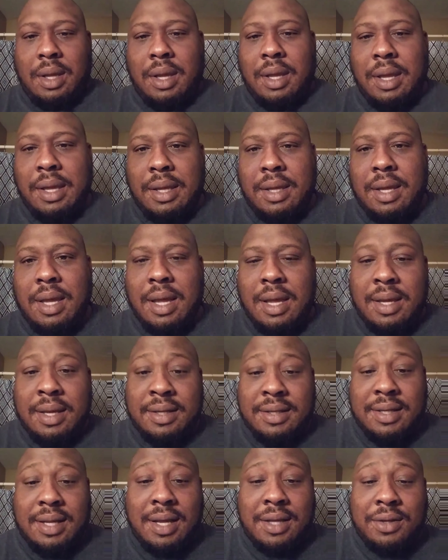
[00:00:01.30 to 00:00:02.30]
Hey
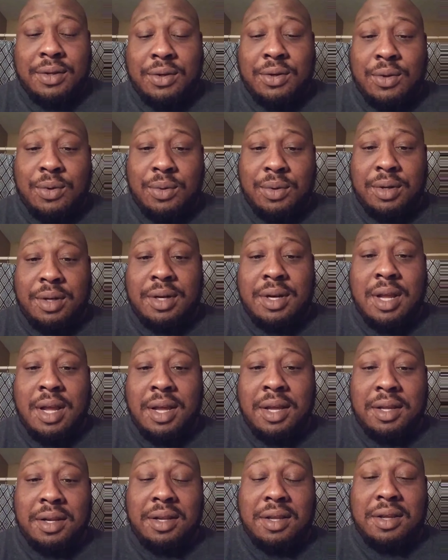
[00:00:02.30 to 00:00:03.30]
guys, how you doing
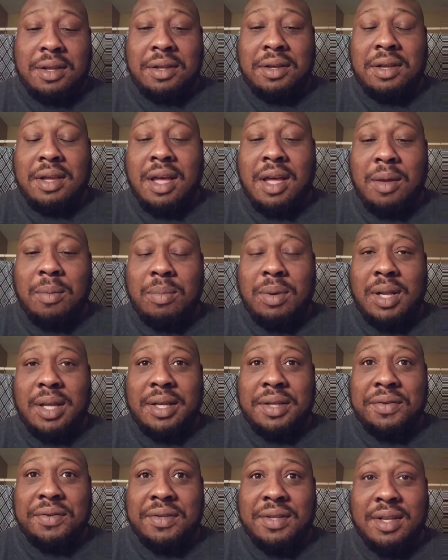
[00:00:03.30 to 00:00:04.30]
tonight? God
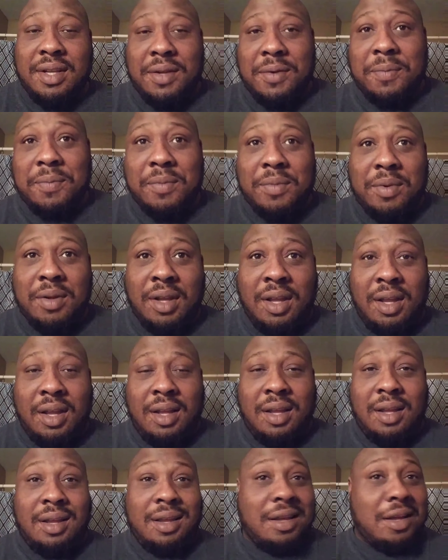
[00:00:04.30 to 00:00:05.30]
bless. I
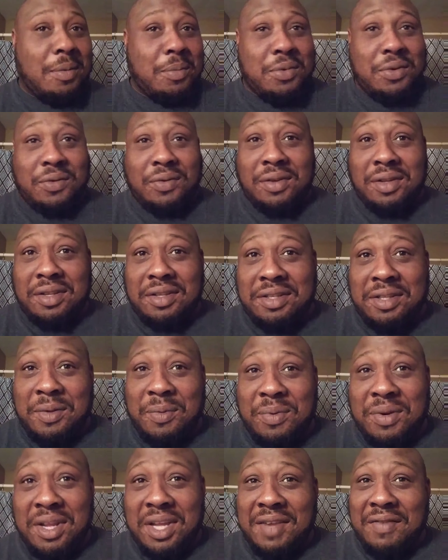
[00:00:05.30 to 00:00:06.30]
almost fell
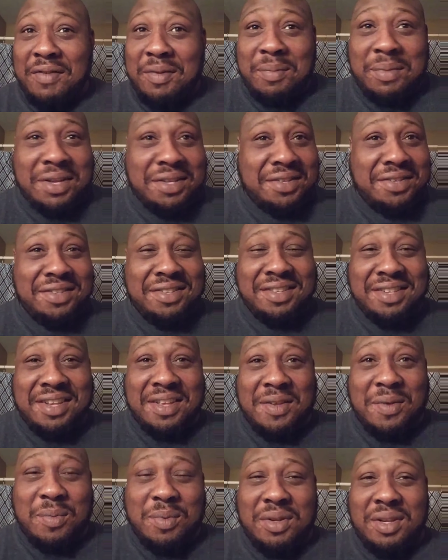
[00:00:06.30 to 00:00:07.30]
asleep without giving a message
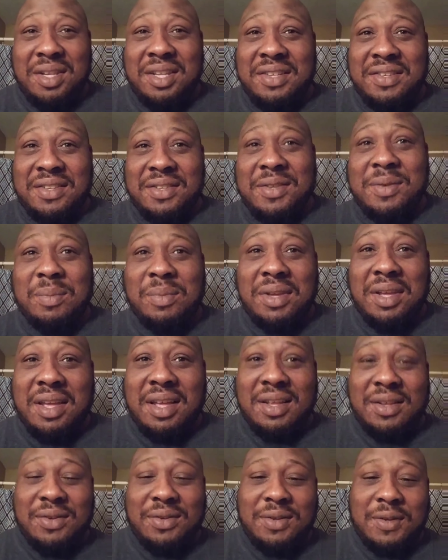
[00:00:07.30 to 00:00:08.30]
today, but listen to me,
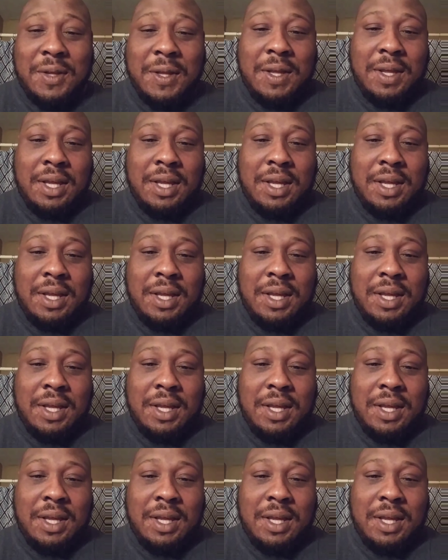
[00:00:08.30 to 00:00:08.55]
guys.